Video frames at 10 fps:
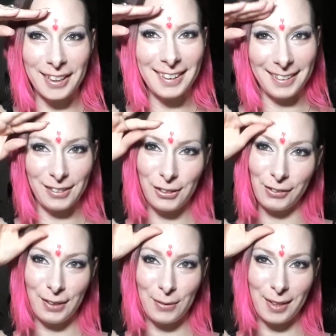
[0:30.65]
There's
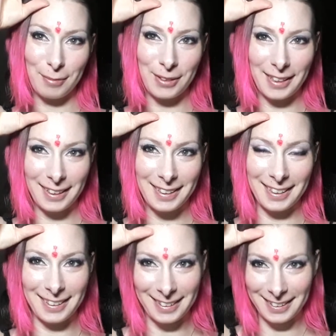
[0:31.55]
only one more inch
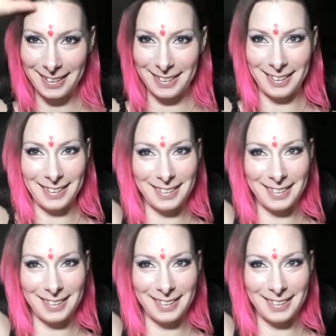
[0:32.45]
and then she's